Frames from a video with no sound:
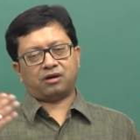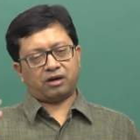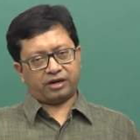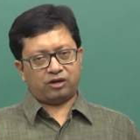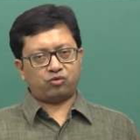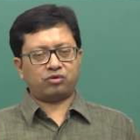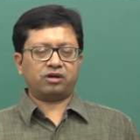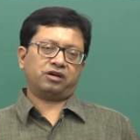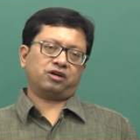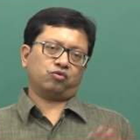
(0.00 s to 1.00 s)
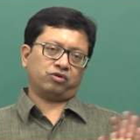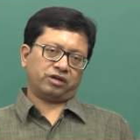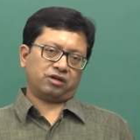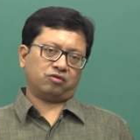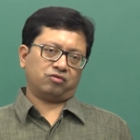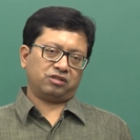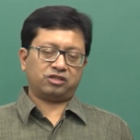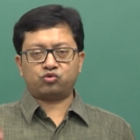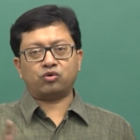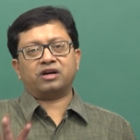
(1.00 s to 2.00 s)
again 200, note it down. This
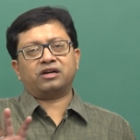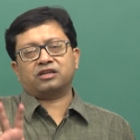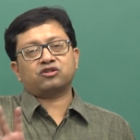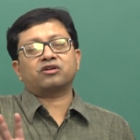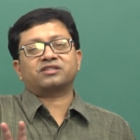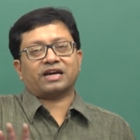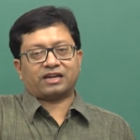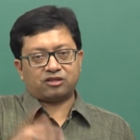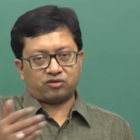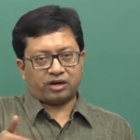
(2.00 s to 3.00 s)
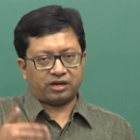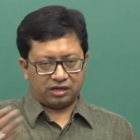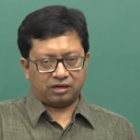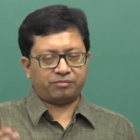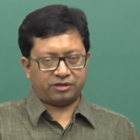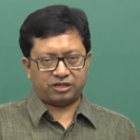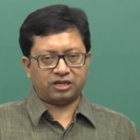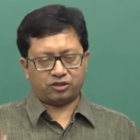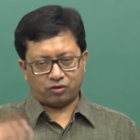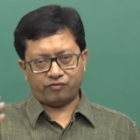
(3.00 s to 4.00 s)
200 is not sacrosanct, it may
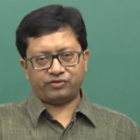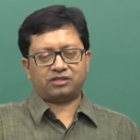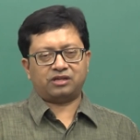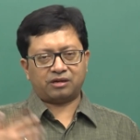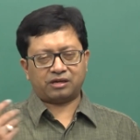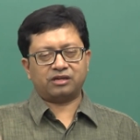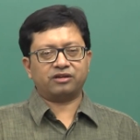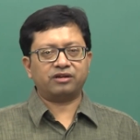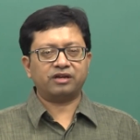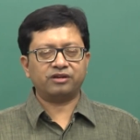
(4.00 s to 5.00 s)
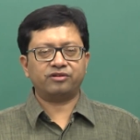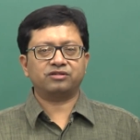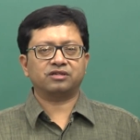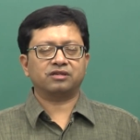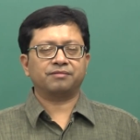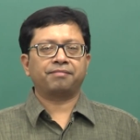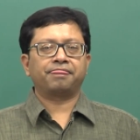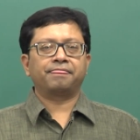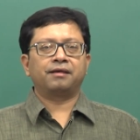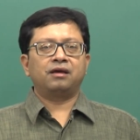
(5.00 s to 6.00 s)
change, obviously I can increase it.
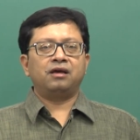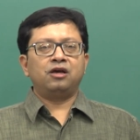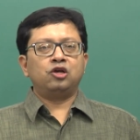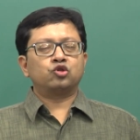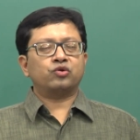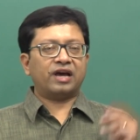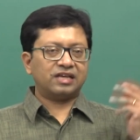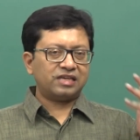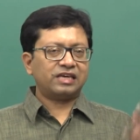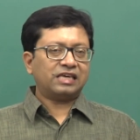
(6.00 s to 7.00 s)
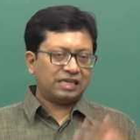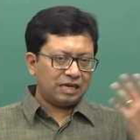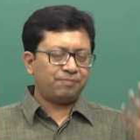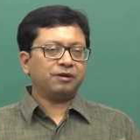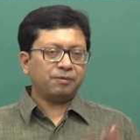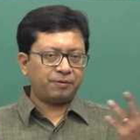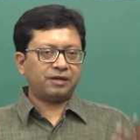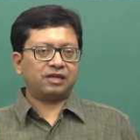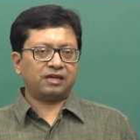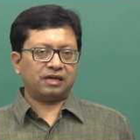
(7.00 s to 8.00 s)
So, as I keep
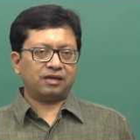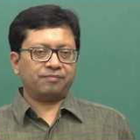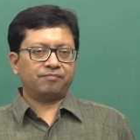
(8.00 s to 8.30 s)
repeating it